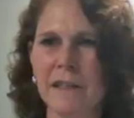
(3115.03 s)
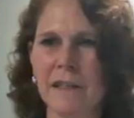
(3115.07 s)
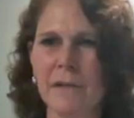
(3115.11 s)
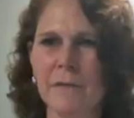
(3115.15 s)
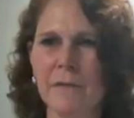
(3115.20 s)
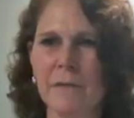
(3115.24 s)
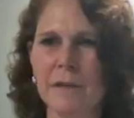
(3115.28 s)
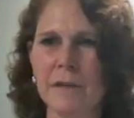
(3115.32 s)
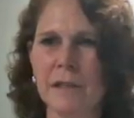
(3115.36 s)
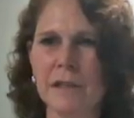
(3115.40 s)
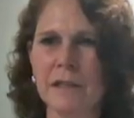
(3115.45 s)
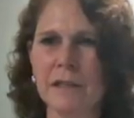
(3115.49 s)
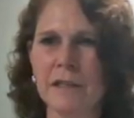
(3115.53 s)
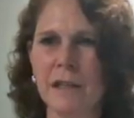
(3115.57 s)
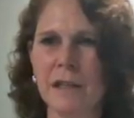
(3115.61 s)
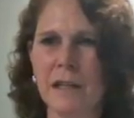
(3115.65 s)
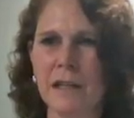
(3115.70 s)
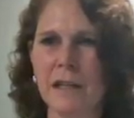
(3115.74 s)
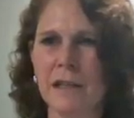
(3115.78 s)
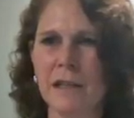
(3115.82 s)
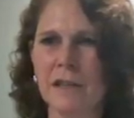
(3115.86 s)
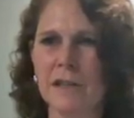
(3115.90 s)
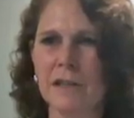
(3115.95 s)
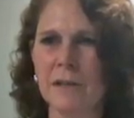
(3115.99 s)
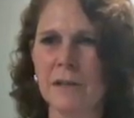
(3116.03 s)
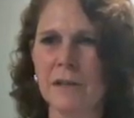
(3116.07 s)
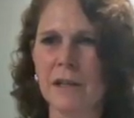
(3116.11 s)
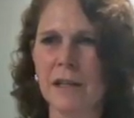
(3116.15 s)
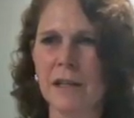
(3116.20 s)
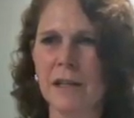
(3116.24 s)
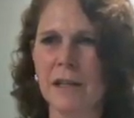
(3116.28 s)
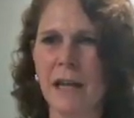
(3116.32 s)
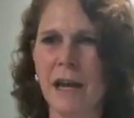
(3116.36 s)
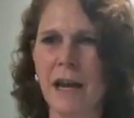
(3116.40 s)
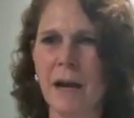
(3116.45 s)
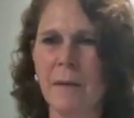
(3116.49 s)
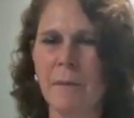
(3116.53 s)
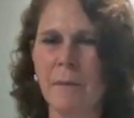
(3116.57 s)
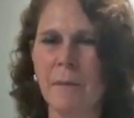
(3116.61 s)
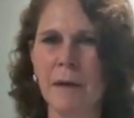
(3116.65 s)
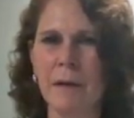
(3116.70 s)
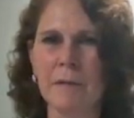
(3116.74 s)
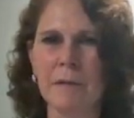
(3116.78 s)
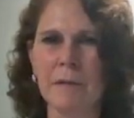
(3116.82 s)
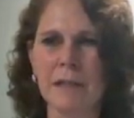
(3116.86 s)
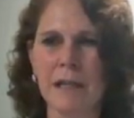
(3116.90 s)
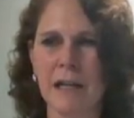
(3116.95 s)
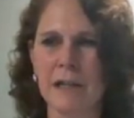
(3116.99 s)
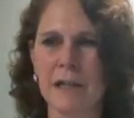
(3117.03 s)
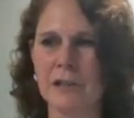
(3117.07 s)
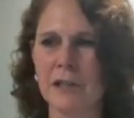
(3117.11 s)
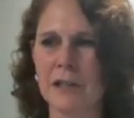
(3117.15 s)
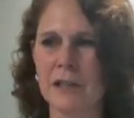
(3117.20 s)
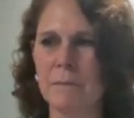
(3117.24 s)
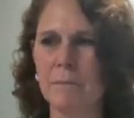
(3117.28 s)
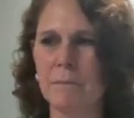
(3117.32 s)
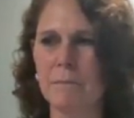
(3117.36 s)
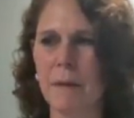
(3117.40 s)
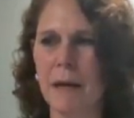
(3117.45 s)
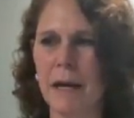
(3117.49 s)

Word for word: And there was a study that showed that napping was actually